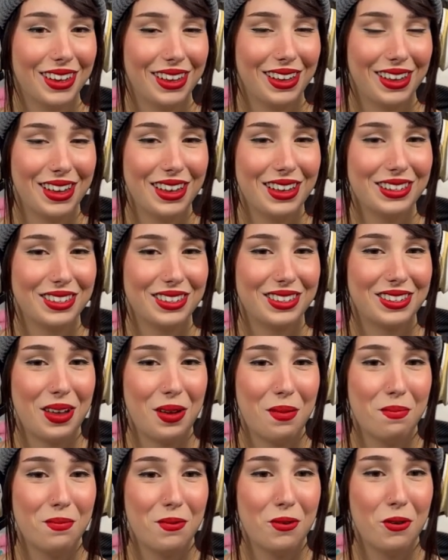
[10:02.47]
is the
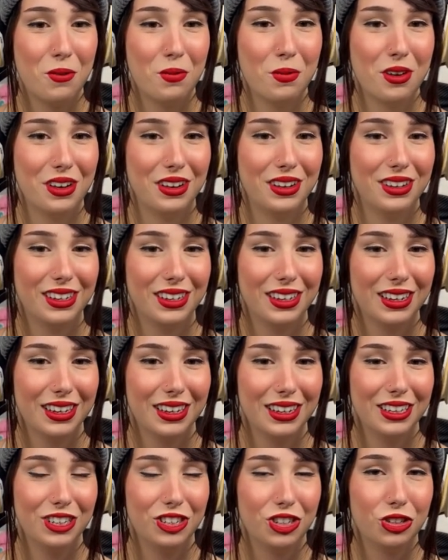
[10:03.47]
moment.
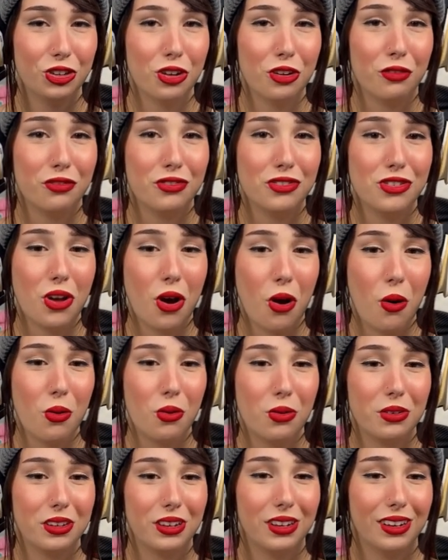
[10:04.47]
Should have
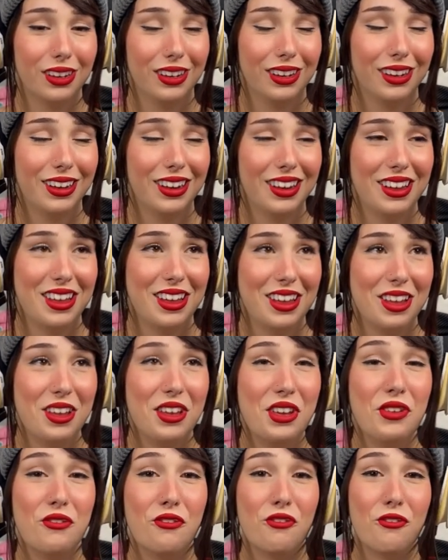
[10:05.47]
known.
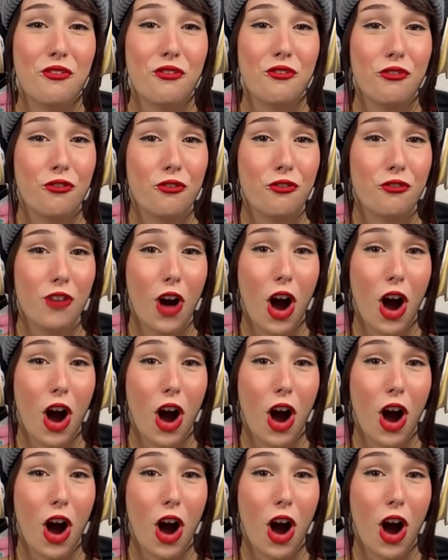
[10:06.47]
He fucked up.